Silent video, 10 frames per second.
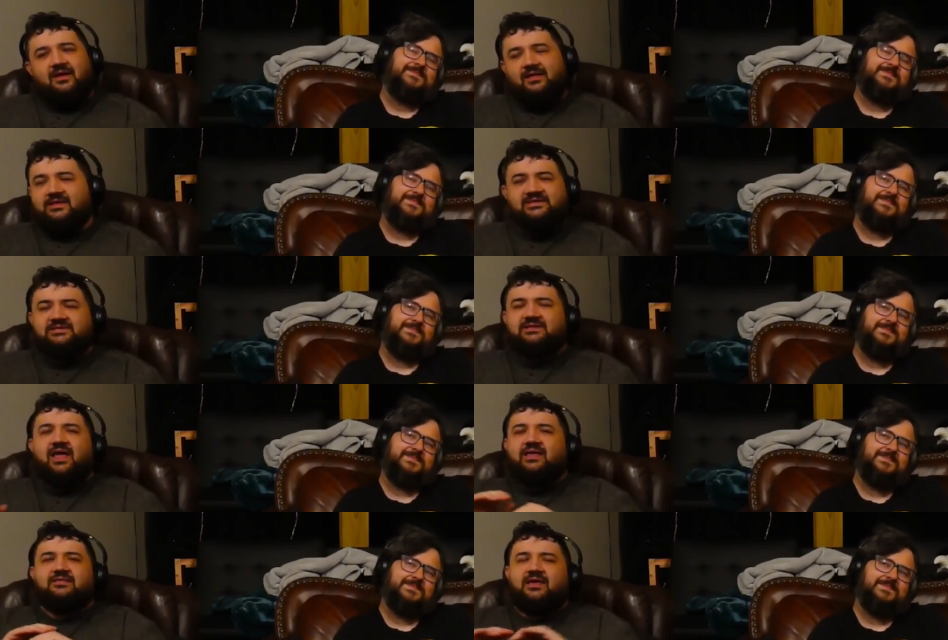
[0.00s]
Speaker 1: and this isn't
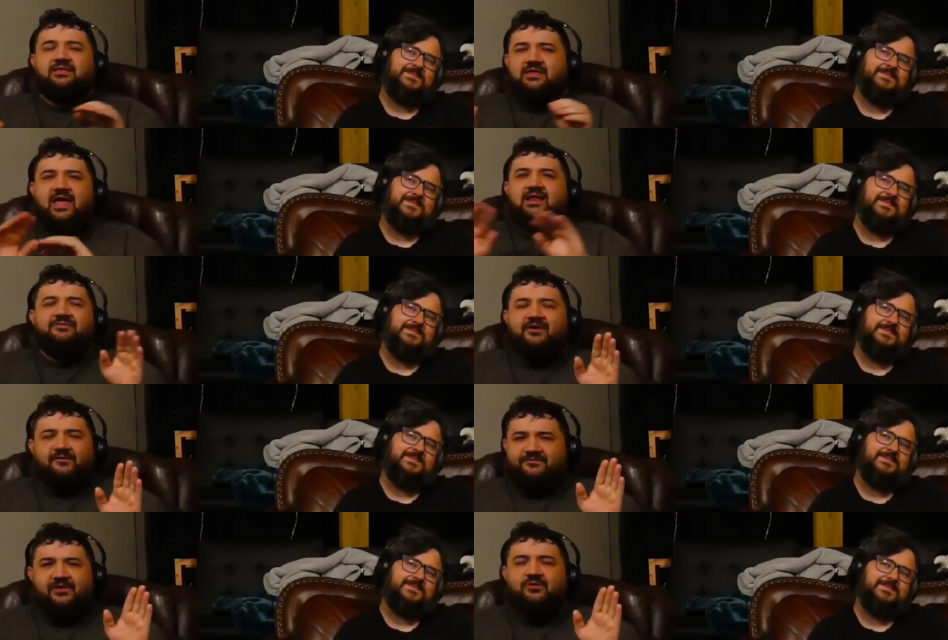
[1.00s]
like like the
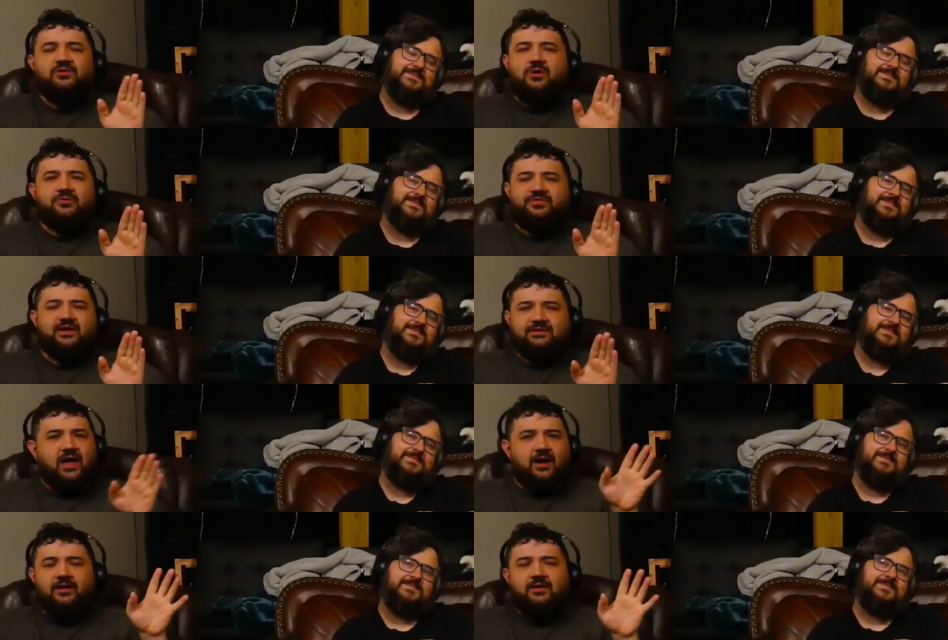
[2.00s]
NFL field goal thing.
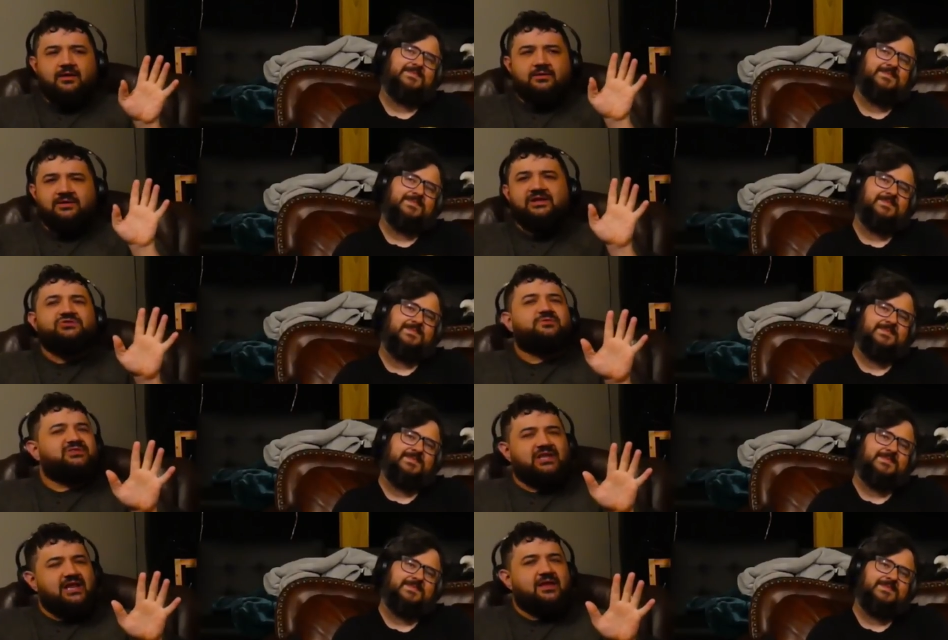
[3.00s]
No. Ninja
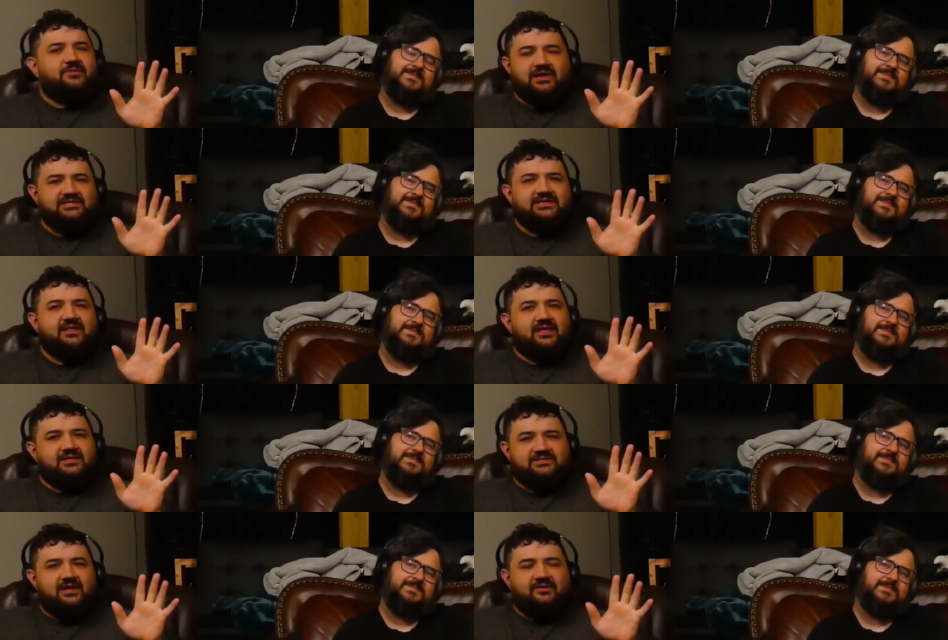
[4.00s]
was an idiot when he said
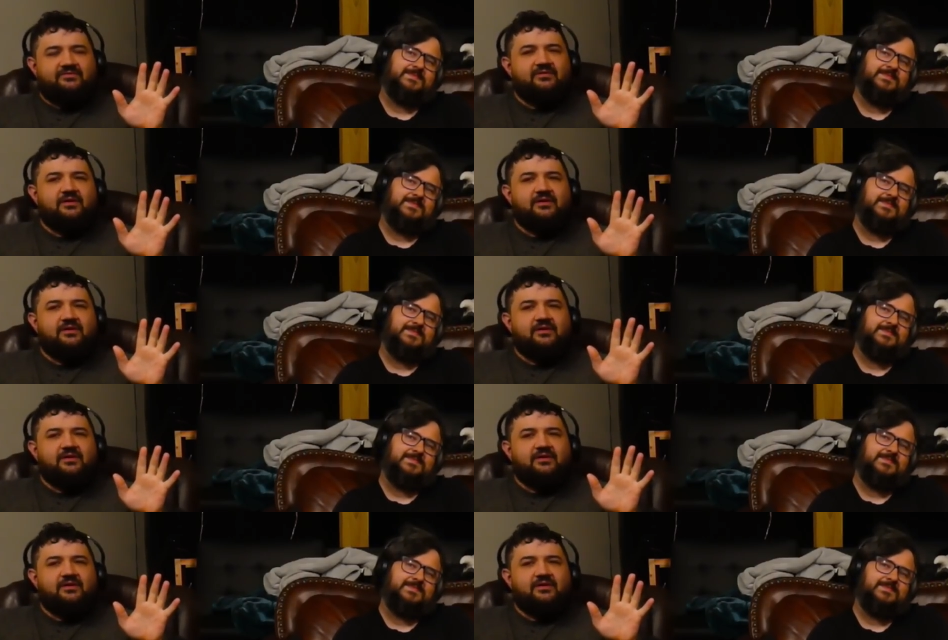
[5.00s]
that stuff.